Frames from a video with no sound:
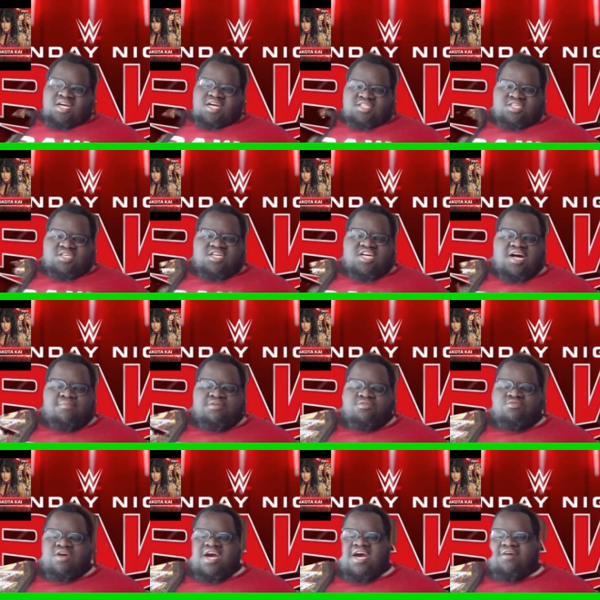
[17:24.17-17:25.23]
to come and
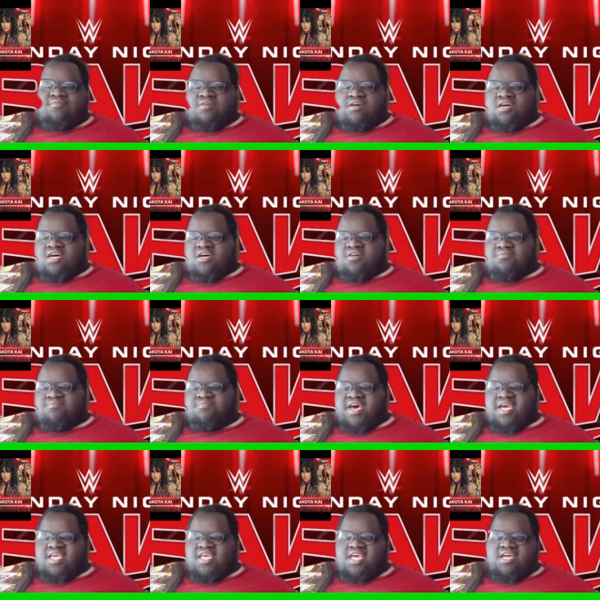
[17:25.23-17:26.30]
grab
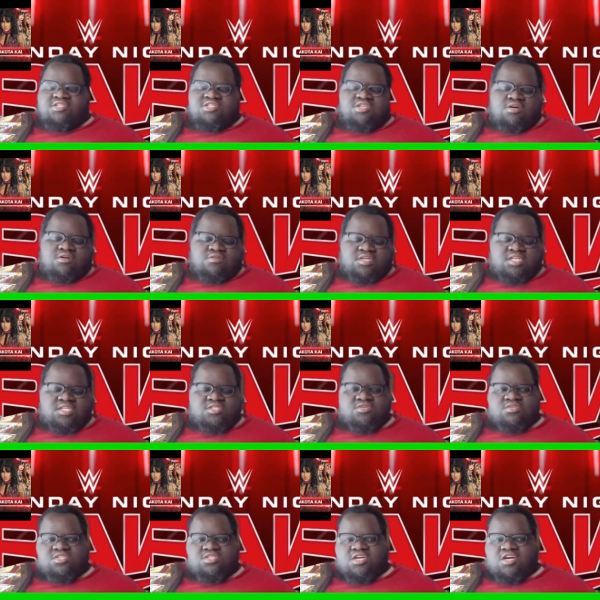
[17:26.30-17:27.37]
Becky and throw her into
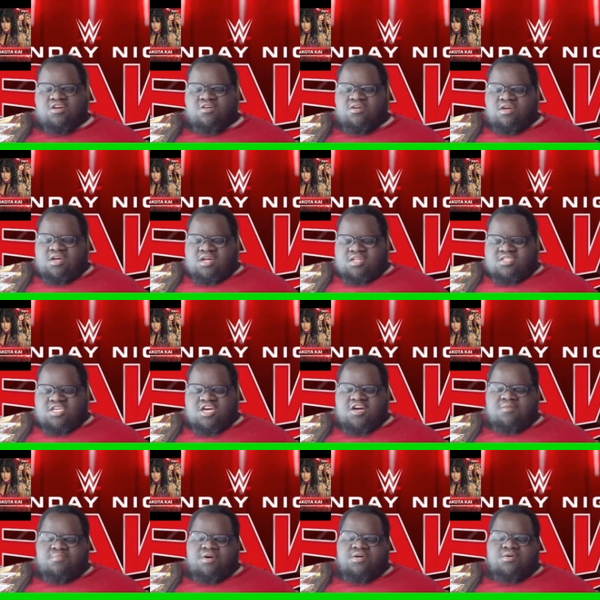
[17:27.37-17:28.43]
the
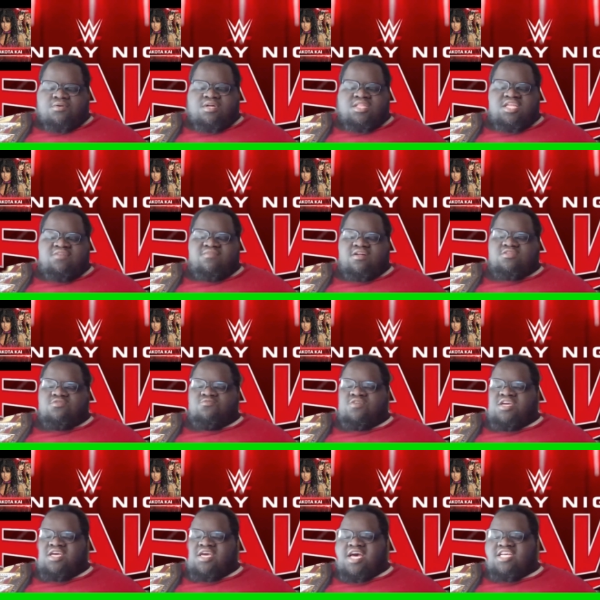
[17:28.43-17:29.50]
turnbuckle and leave out the
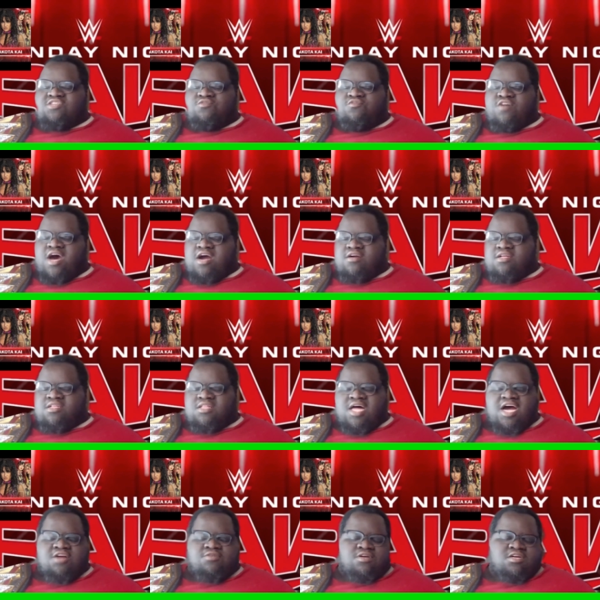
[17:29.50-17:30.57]
ring, as
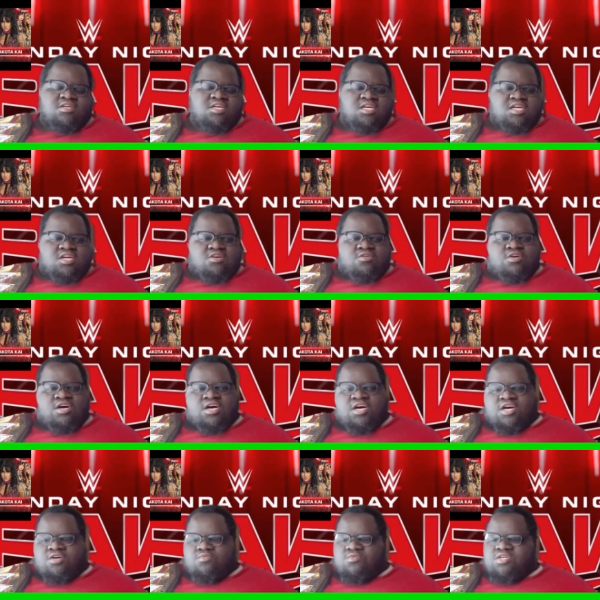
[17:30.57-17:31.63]
Lyra
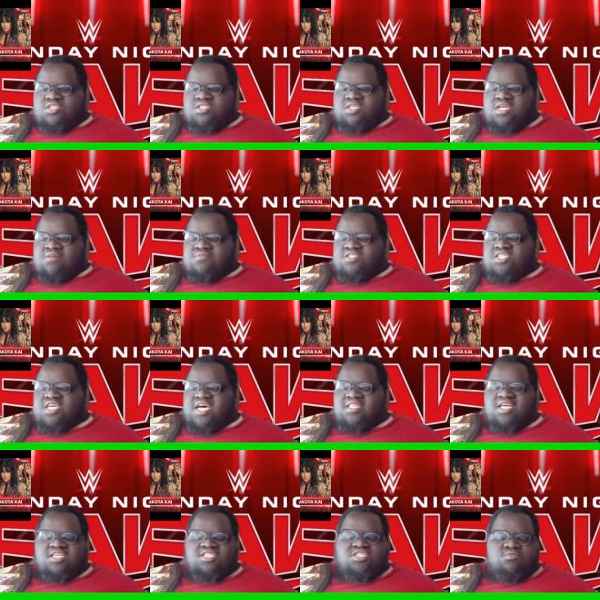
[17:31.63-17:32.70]
was upset
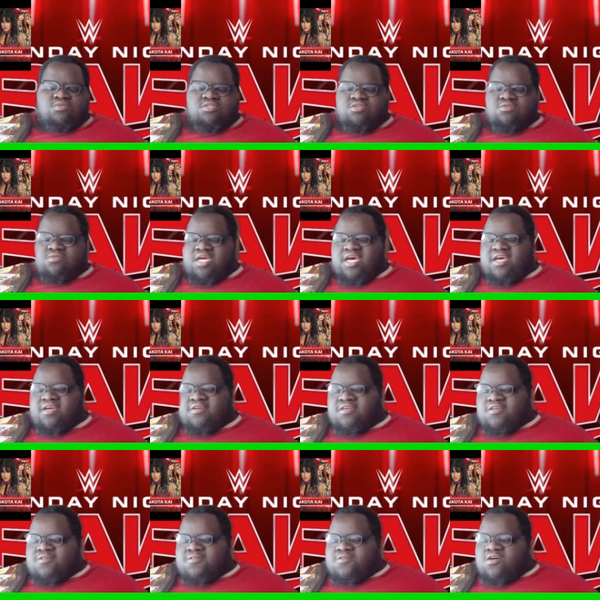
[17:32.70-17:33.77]
that she would do
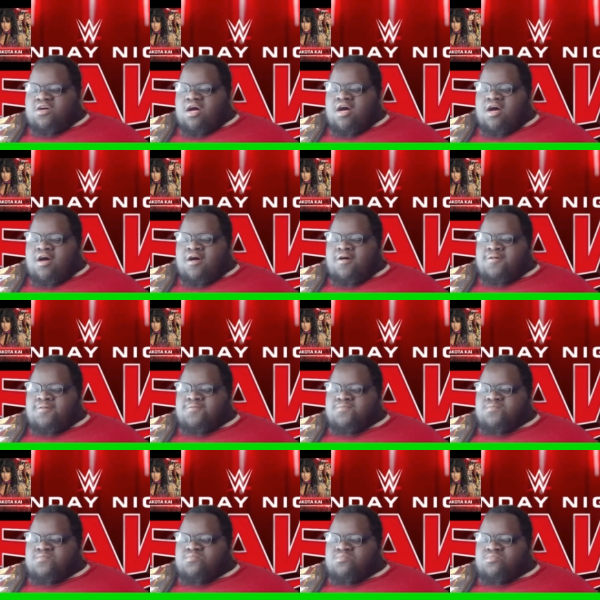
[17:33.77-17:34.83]
that.
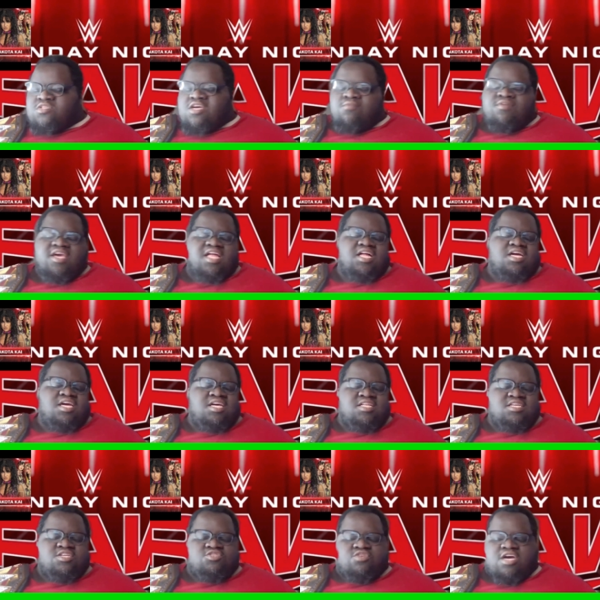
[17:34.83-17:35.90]
Then we get an
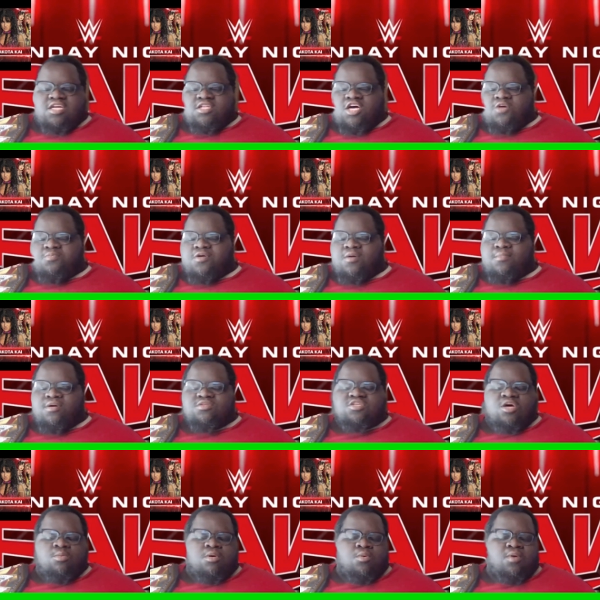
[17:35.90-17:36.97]
Ilya Dragunov promo
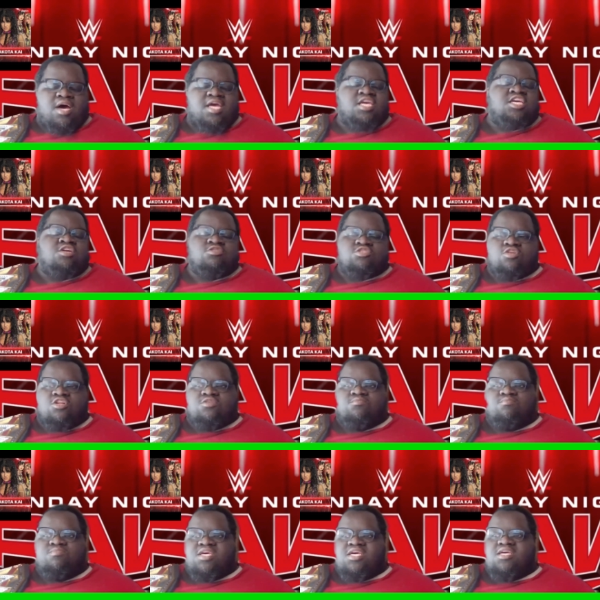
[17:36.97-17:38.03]
talking about why he was going
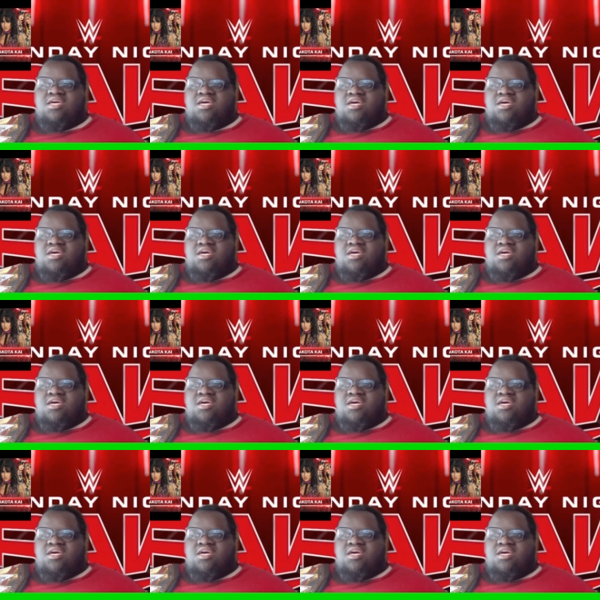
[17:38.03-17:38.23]
to be